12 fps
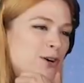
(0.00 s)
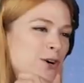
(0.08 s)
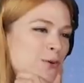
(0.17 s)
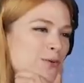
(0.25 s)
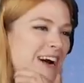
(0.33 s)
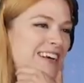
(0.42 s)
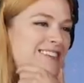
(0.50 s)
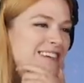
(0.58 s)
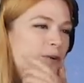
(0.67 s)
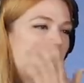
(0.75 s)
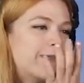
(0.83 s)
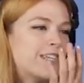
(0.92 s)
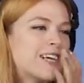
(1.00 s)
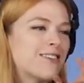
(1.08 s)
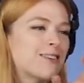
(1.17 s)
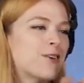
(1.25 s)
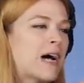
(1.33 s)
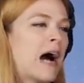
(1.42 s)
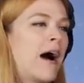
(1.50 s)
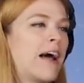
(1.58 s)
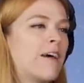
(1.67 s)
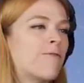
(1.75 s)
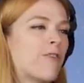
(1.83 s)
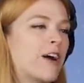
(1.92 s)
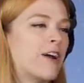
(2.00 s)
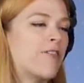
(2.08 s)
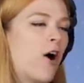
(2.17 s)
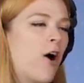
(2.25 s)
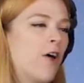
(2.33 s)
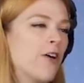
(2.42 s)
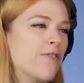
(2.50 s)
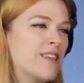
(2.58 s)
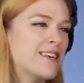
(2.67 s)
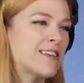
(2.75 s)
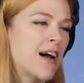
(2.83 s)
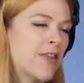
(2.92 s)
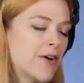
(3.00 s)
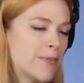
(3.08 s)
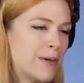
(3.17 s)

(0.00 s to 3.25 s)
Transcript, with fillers: crazy woman. She also cut in front of all of these other